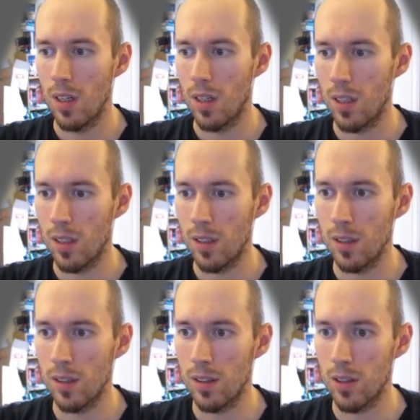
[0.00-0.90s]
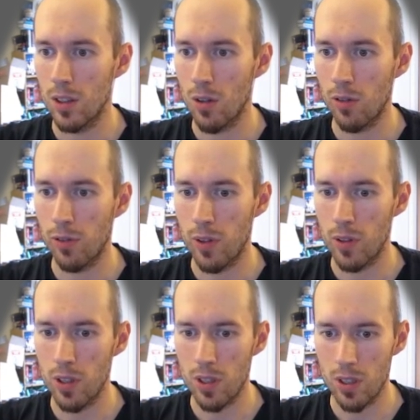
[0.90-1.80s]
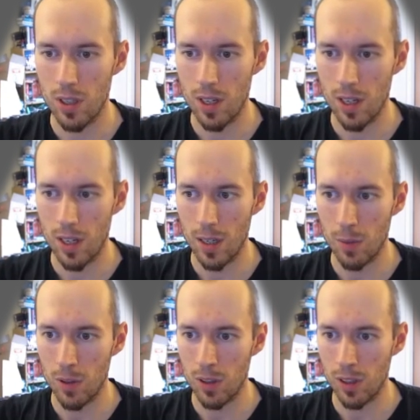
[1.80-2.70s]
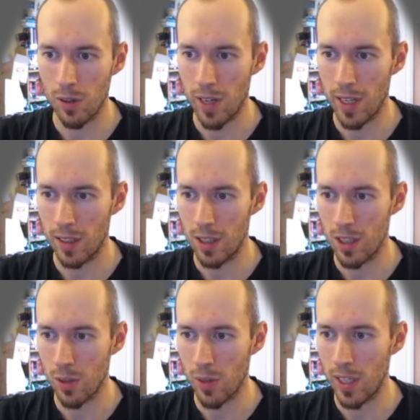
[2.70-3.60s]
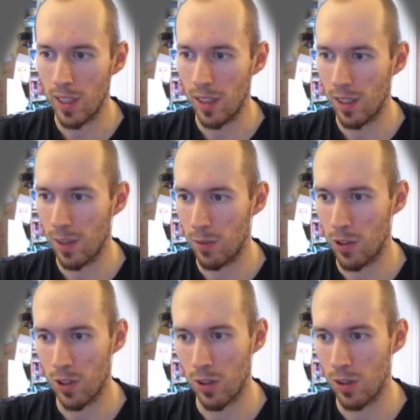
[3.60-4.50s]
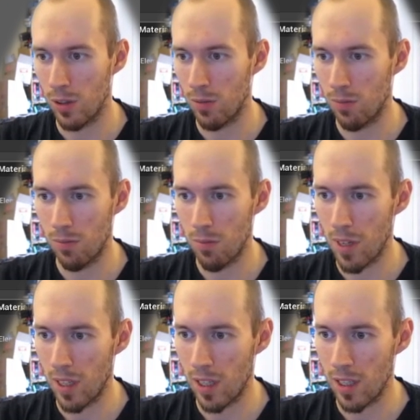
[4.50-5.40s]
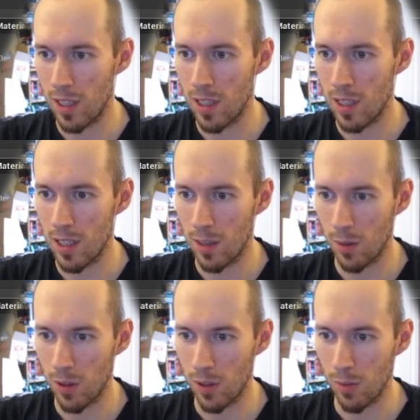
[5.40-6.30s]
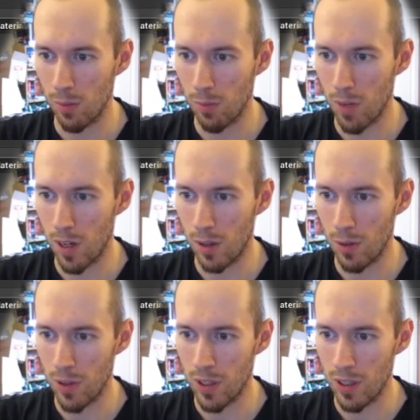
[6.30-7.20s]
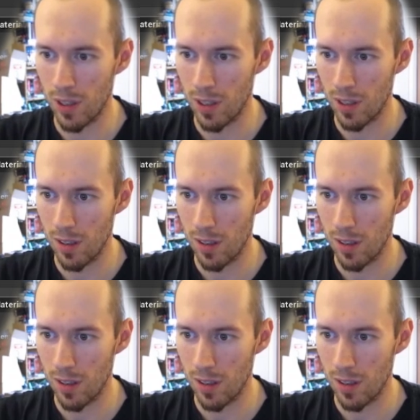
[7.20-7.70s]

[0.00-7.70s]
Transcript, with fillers: Uh, so first I'm gonna create the screen and I'm just gonna make it as easy as I'm gonna borrow this